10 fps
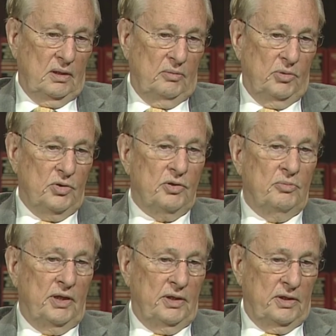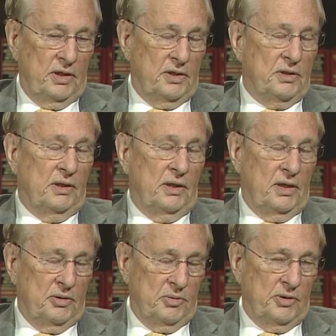Uh, most of my international
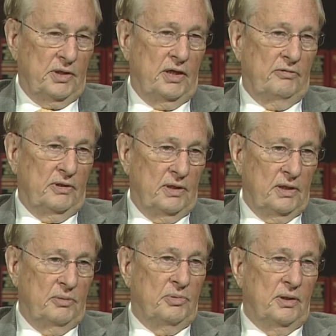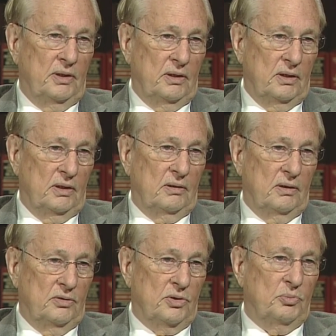engagements have indeed been uh,
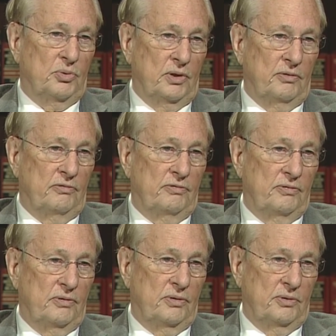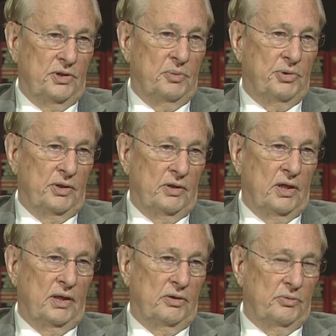in support of or
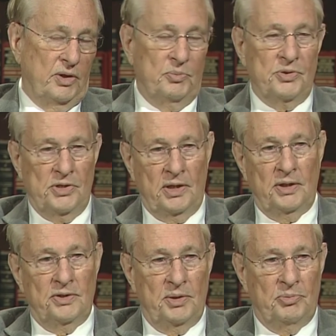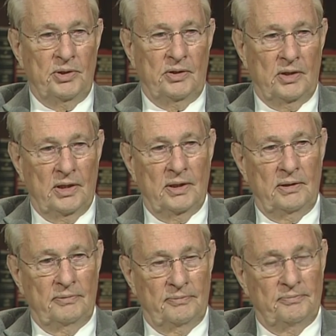GPRI or representing GPRI.
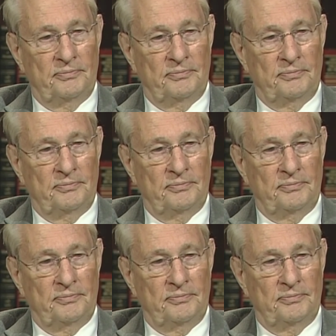Sure.